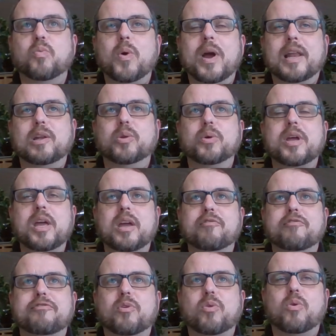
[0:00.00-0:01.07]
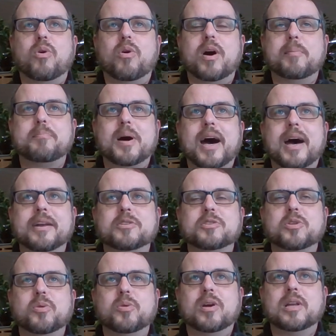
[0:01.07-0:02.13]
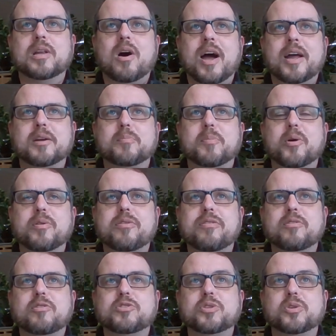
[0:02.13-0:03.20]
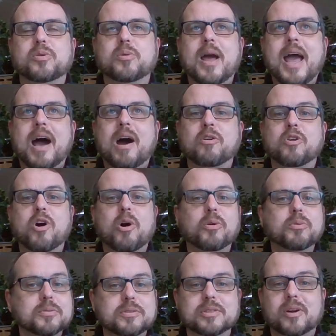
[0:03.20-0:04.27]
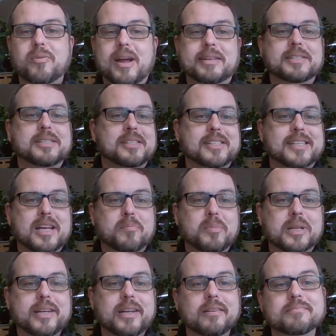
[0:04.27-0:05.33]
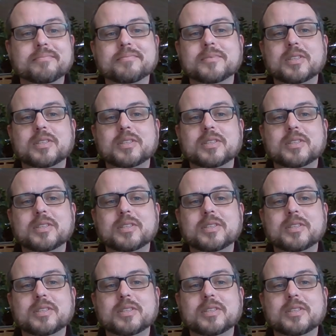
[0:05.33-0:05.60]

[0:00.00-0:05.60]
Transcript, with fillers: we're looking for partners who are aligned both to our goals around sustainability,